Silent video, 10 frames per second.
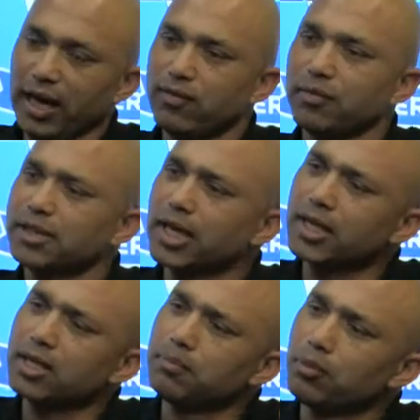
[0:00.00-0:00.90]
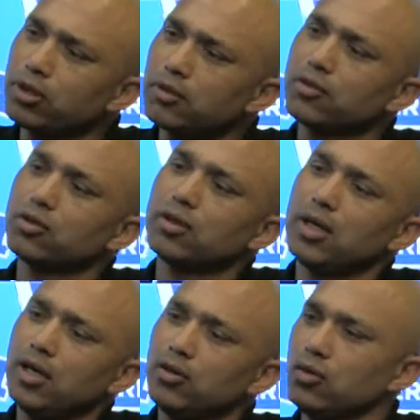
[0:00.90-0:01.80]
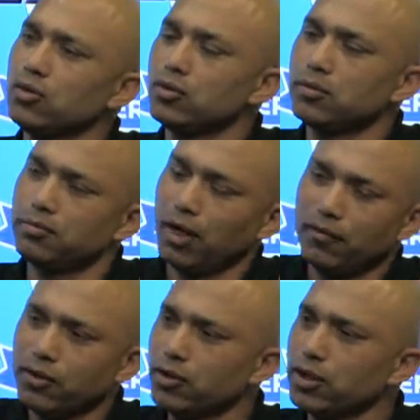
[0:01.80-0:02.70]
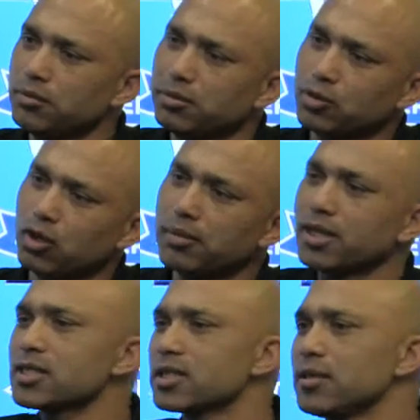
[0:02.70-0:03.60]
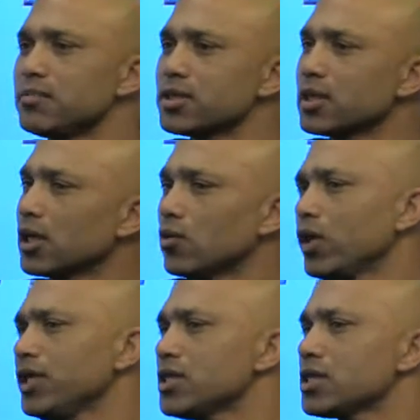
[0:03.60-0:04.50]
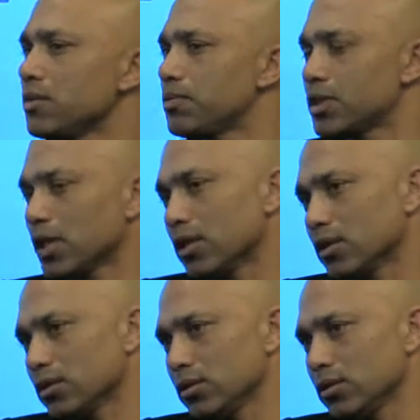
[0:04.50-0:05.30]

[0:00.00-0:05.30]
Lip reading: And from a technical point of view, you often hear people talk about a skipper's ticket. What is a skipper's ticket?